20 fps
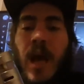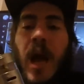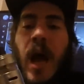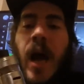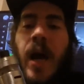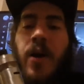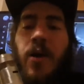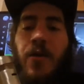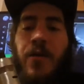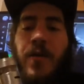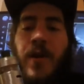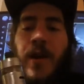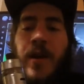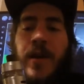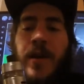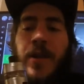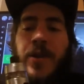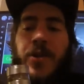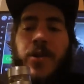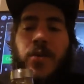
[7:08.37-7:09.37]
I don't find
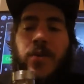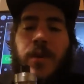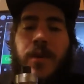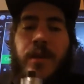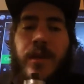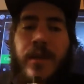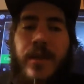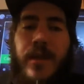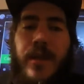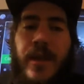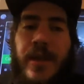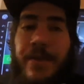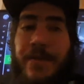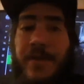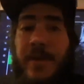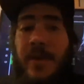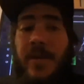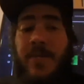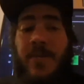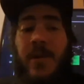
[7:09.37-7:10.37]
an issue with it. It
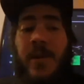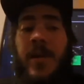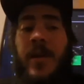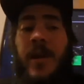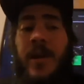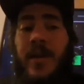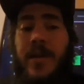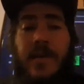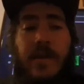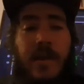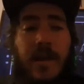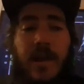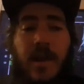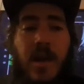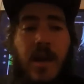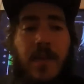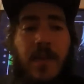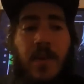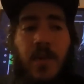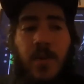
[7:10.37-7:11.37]
fits pretty nicely in a
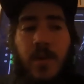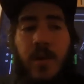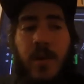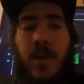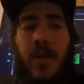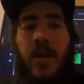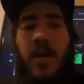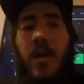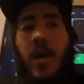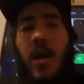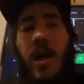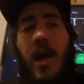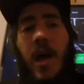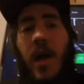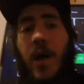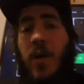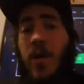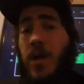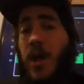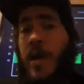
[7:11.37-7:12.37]
cup holder.
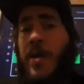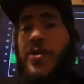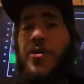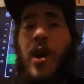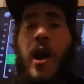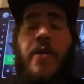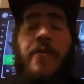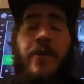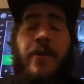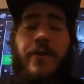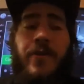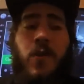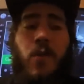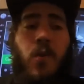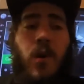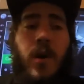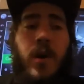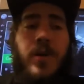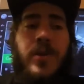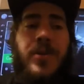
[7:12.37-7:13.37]
I do a lot of driving for
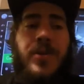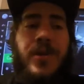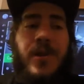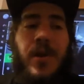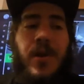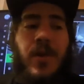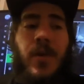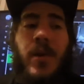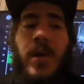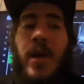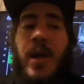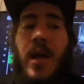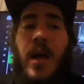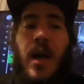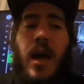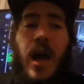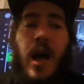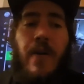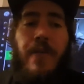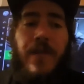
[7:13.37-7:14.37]
work, so
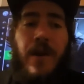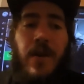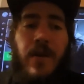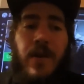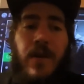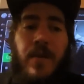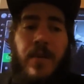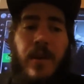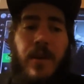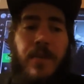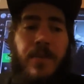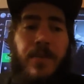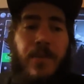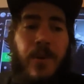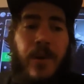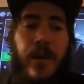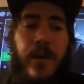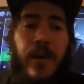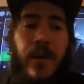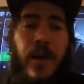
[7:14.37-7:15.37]
I found it to be
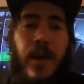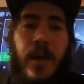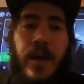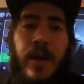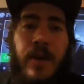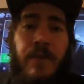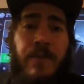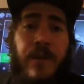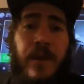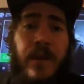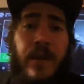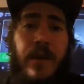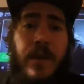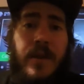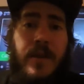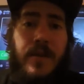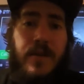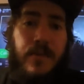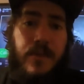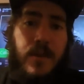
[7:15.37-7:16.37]
pretty
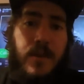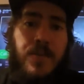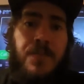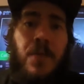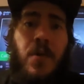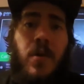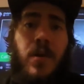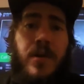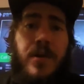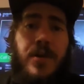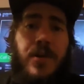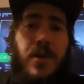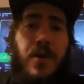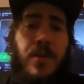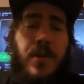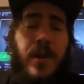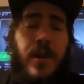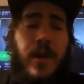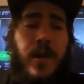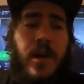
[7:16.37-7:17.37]
convenient as far as, you know,
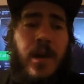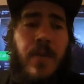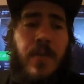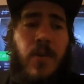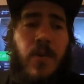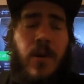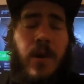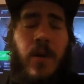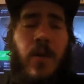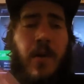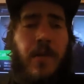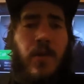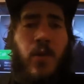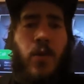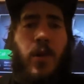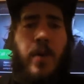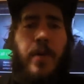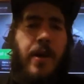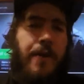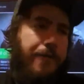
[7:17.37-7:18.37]
putting in a cup holder. I don't have to
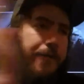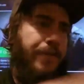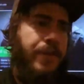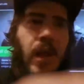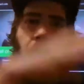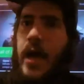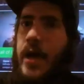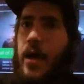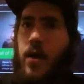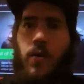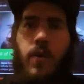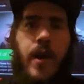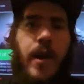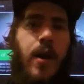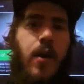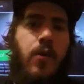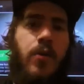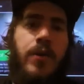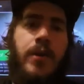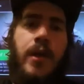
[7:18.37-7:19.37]
worry about it flying
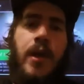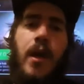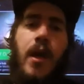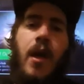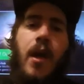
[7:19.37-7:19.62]
around.